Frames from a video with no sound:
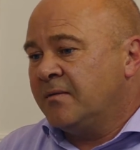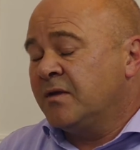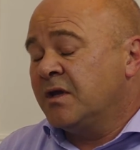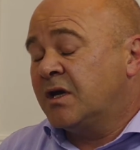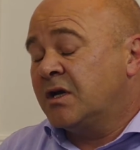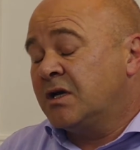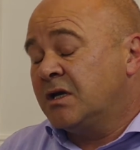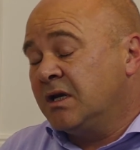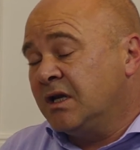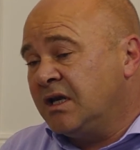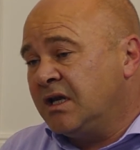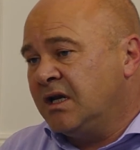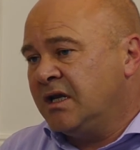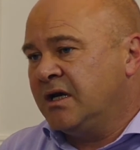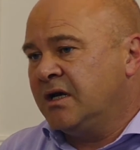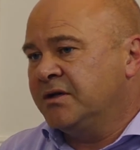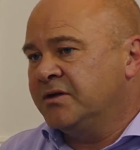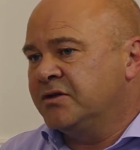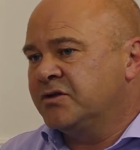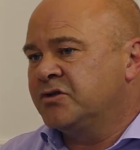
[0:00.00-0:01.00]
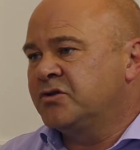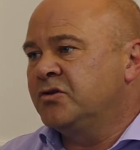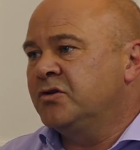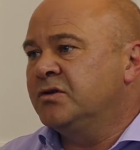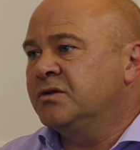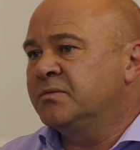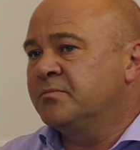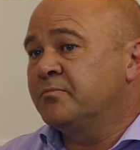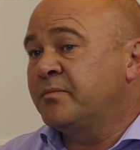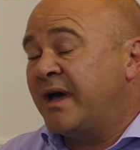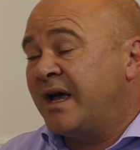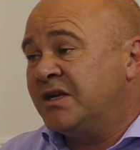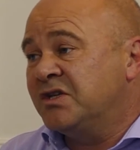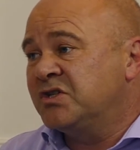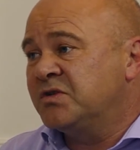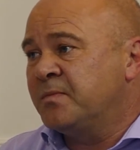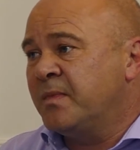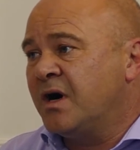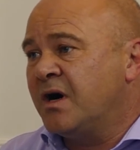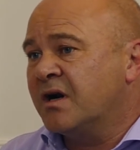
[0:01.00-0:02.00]
They clearly understood
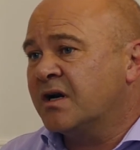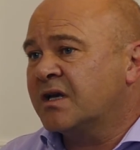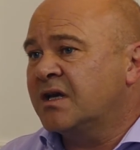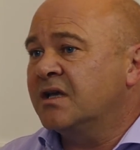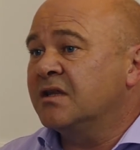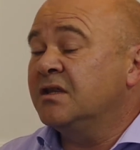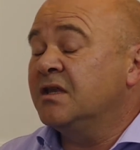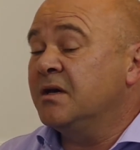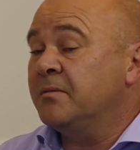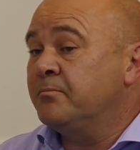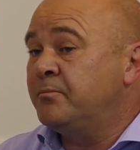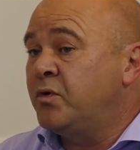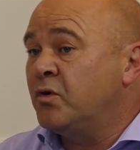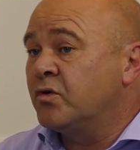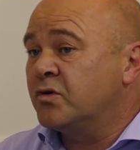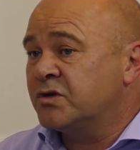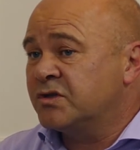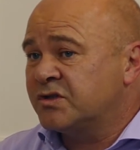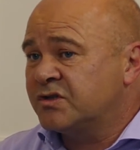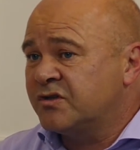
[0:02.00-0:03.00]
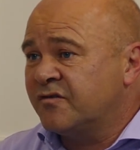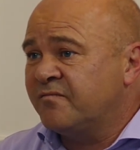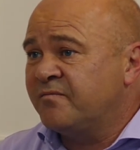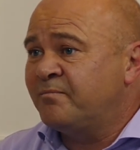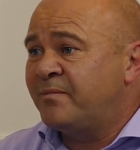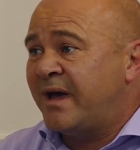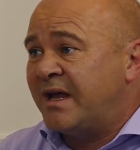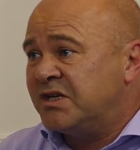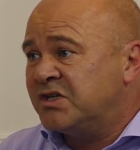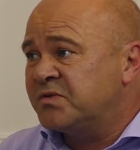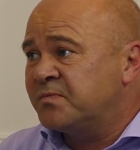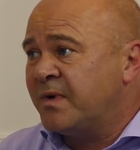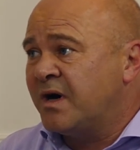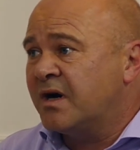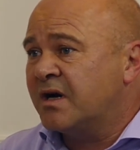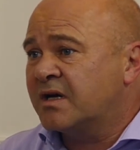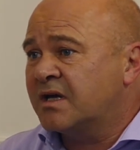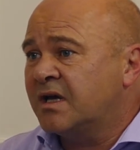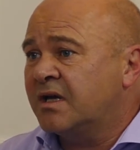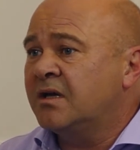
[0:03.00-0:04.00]
benchmarking, the importance of
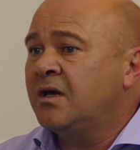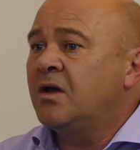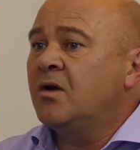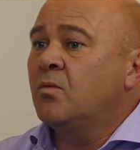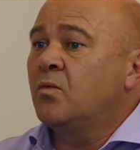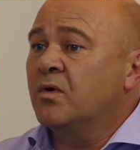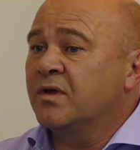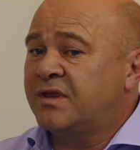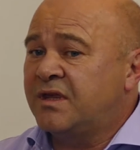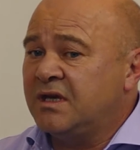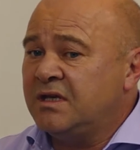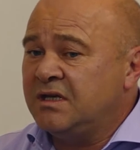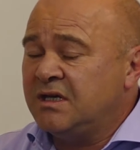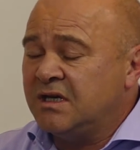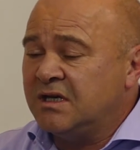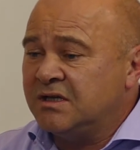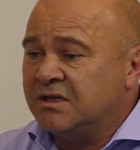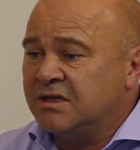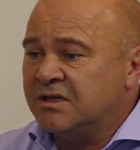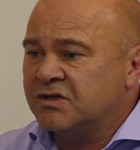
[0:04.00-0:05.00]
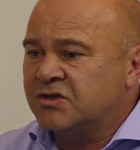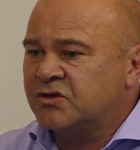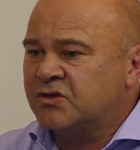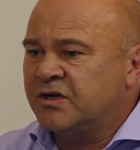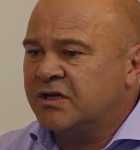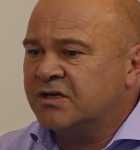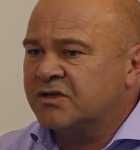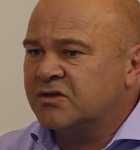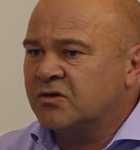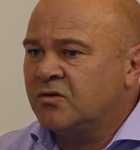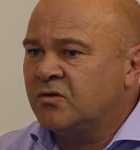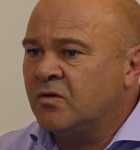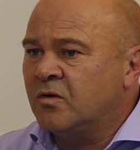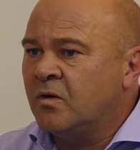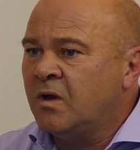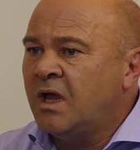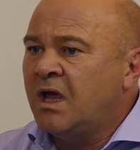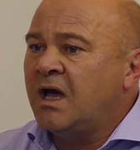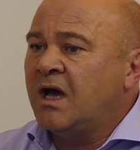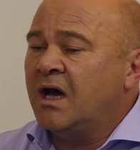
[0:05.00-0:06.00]
benchmarking within the industry as a
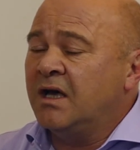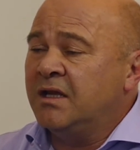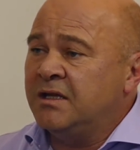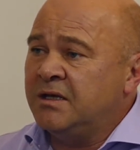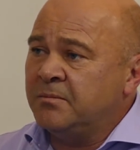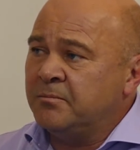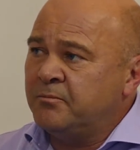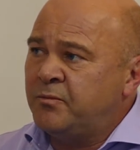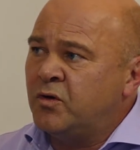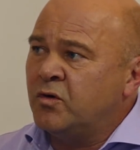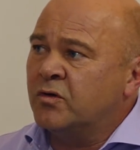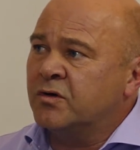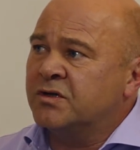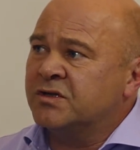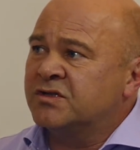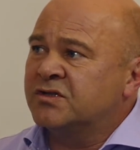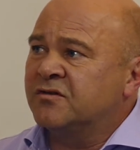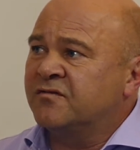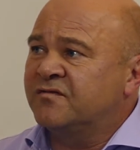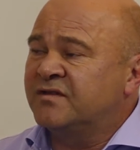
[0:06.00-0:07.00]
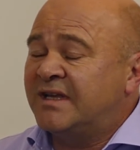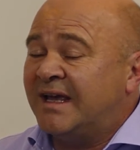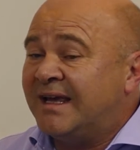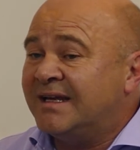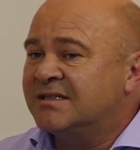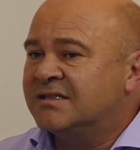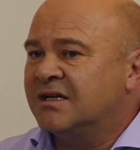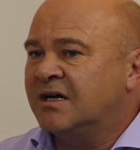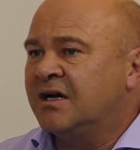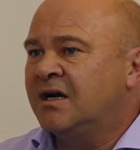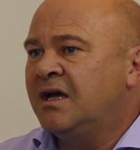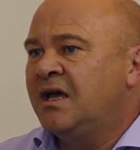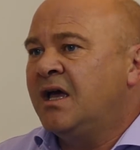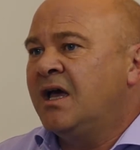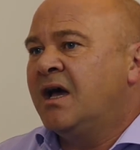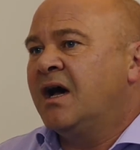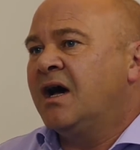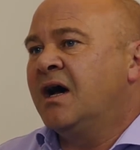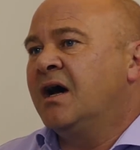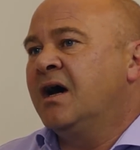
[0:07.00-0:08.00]
whole, and the importance of data
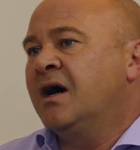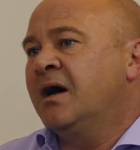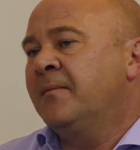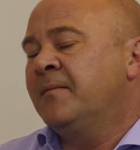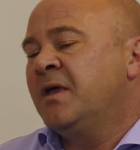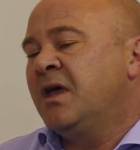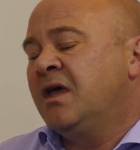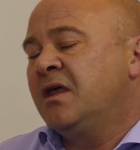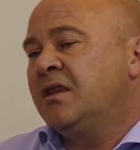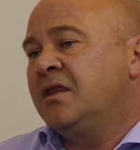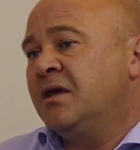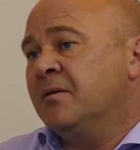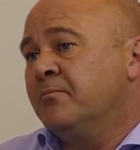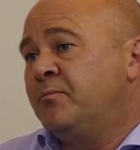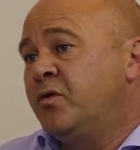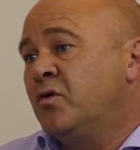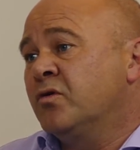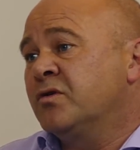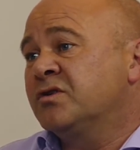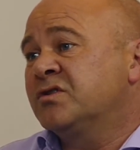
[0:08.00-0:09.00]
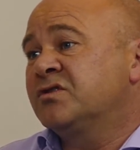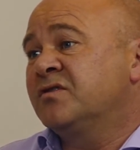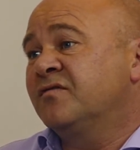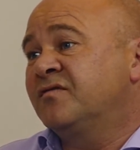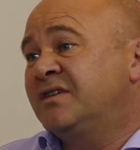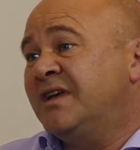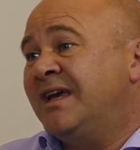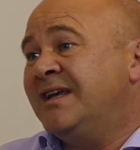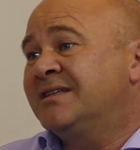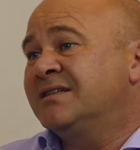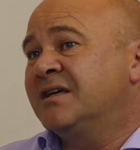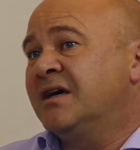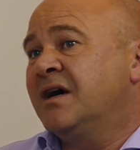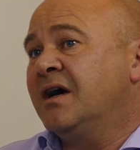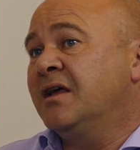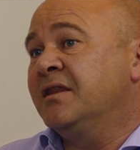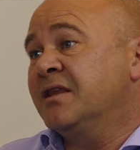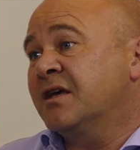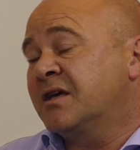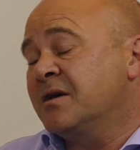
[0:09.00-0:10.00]

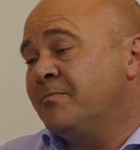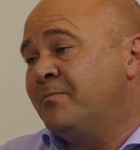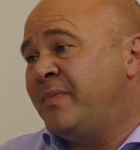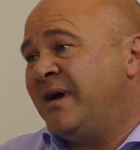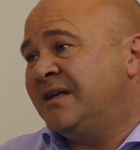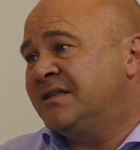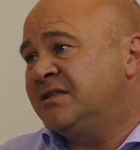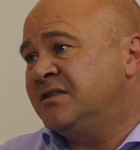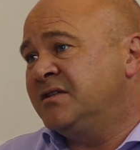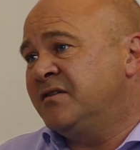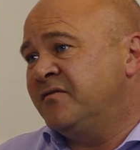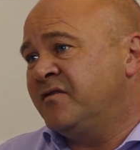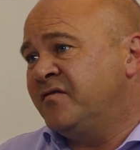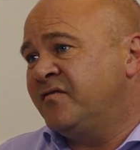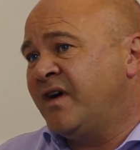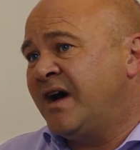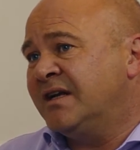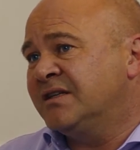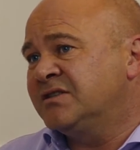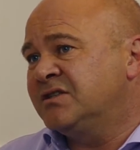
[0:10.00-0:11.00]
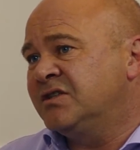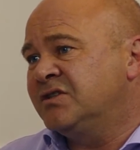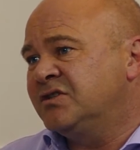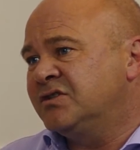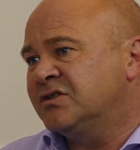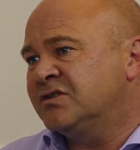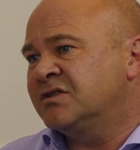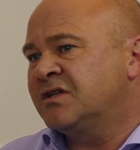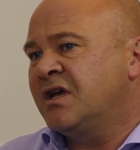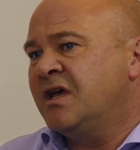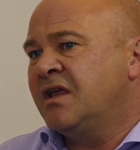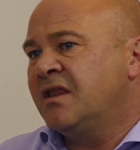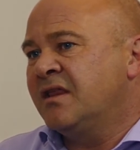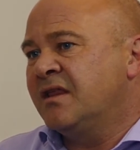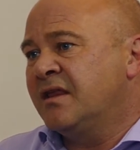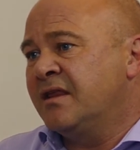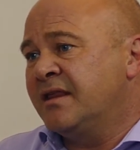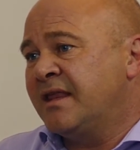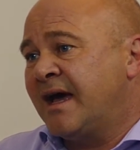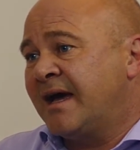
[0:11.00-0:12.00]
and the competitive advantages
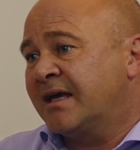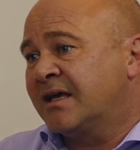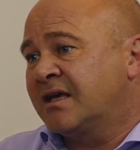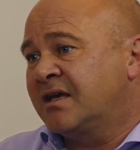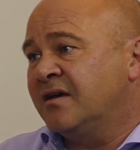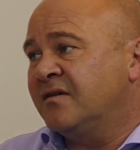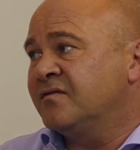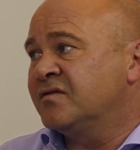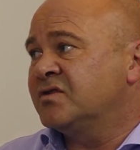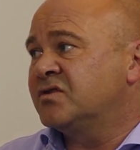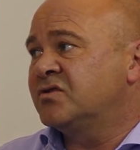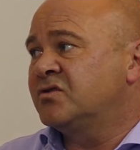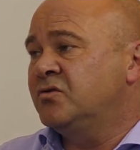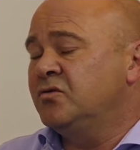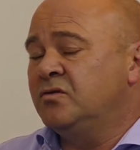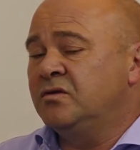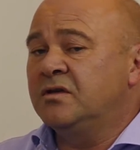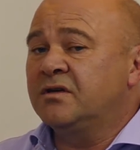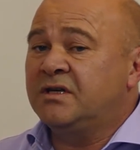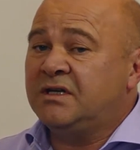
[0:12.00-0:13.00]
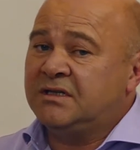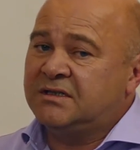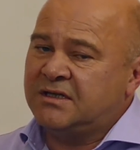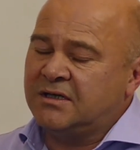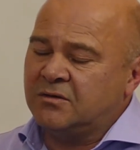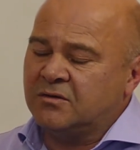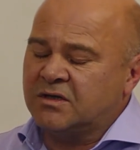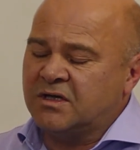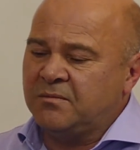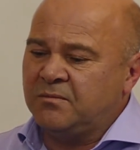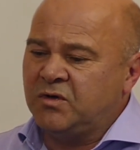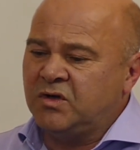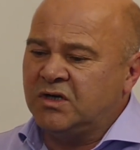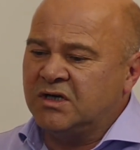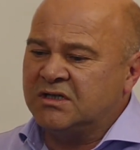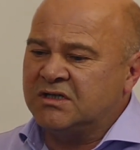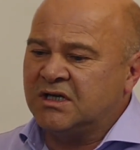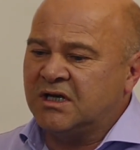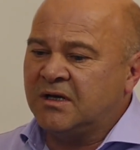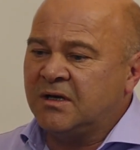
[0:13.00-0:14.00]
that gives to the retail
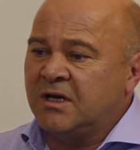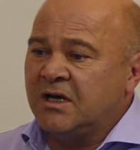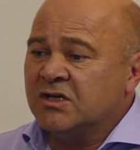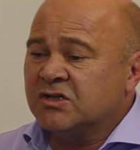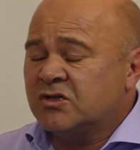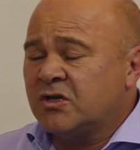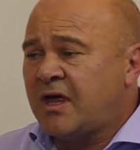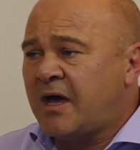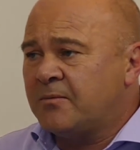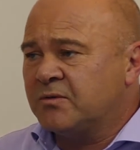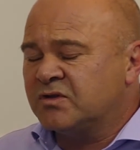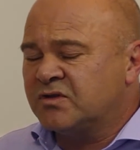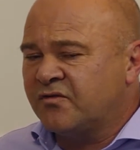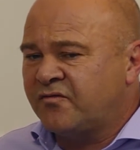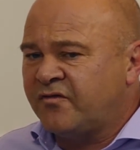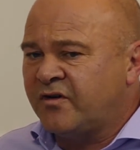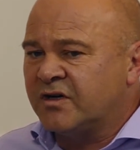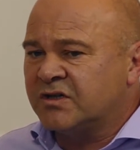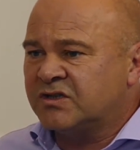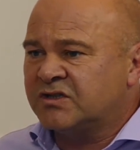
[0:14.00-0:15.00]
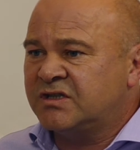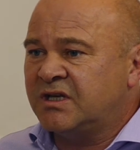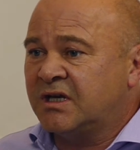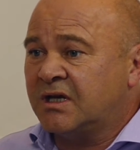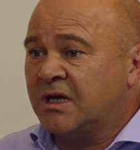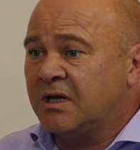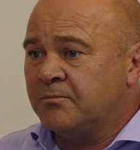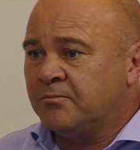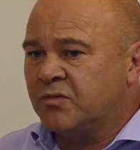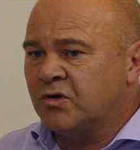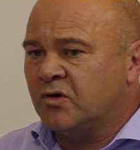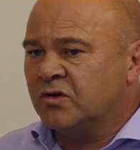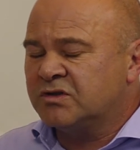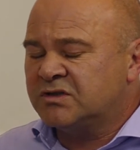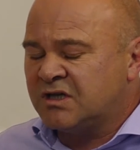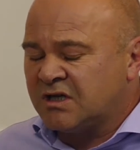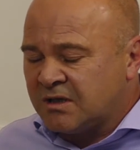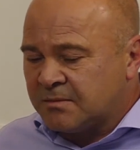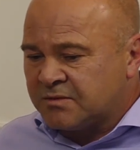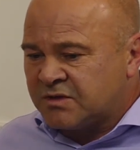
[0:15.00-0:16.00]
community. So that was the first thing. In
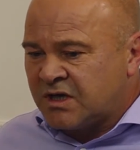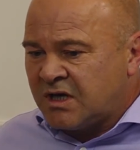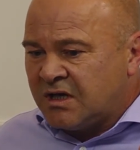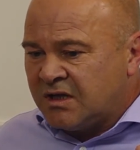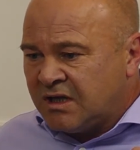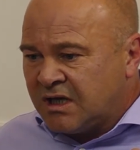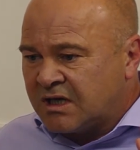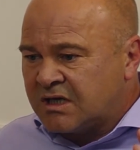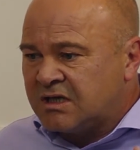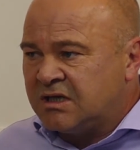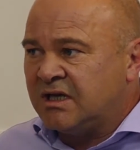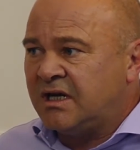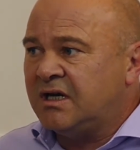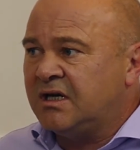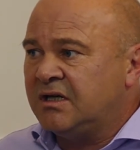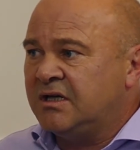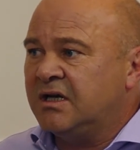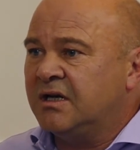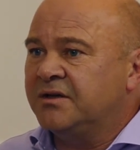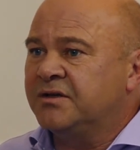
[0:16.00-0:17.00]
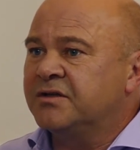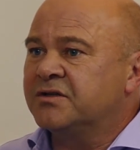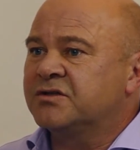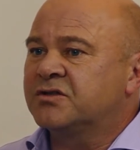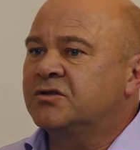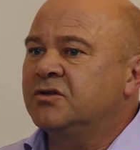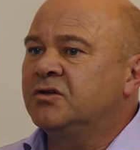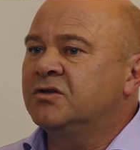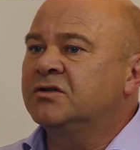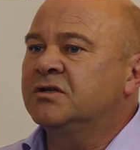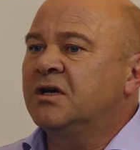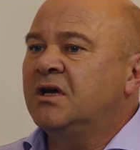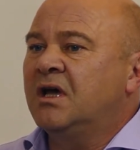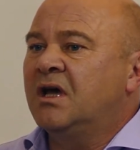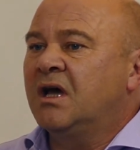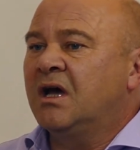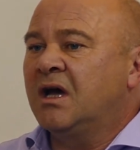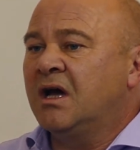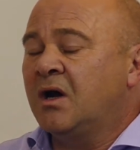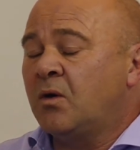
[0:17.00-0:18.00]
broad terms, they clearly understood
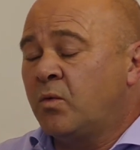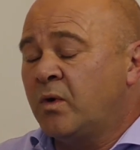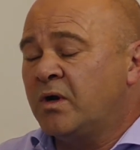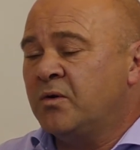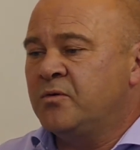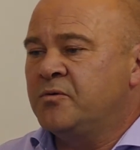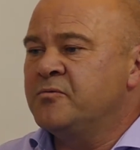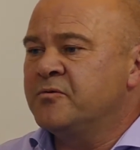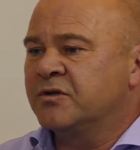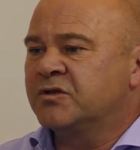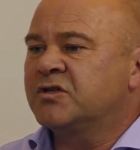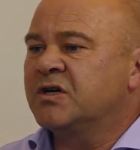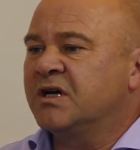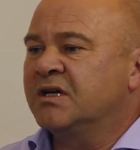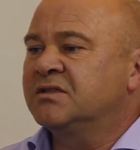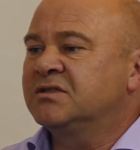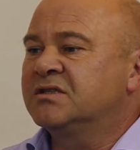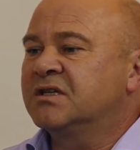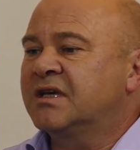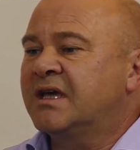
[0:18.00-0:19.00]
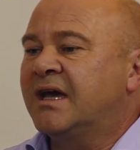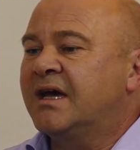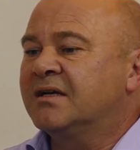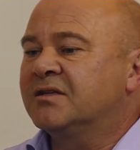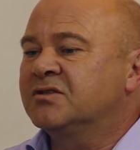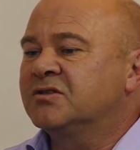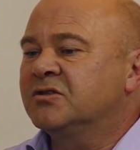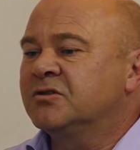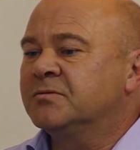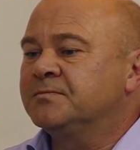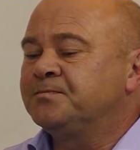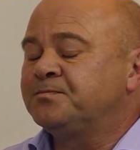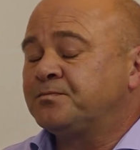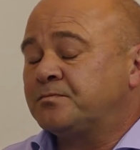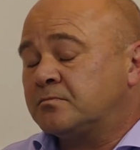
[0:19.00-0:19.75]
where we were trying to get to.